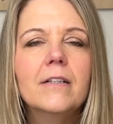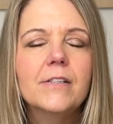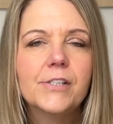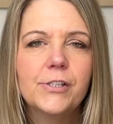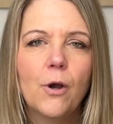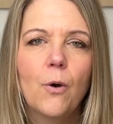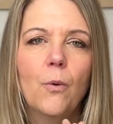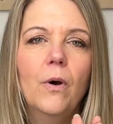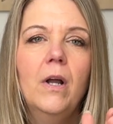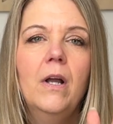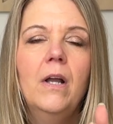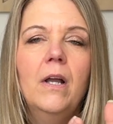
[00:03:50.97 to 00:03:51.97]

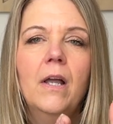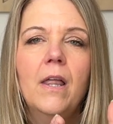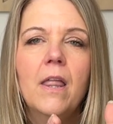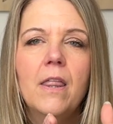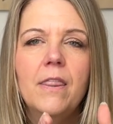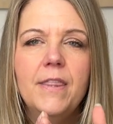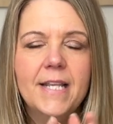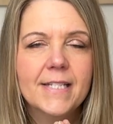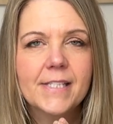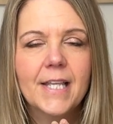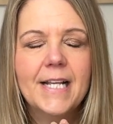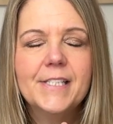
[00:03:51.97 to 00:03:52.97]
So
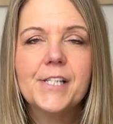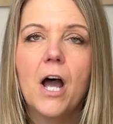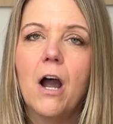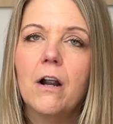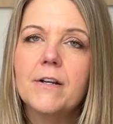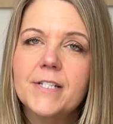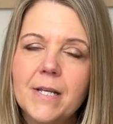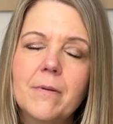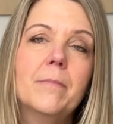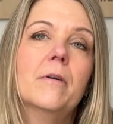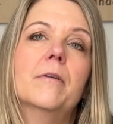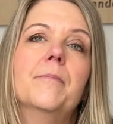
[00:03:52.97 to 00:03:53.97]
these lights are
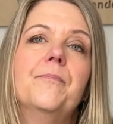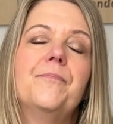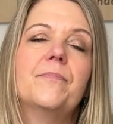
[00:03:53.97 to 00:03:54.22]
dimmable,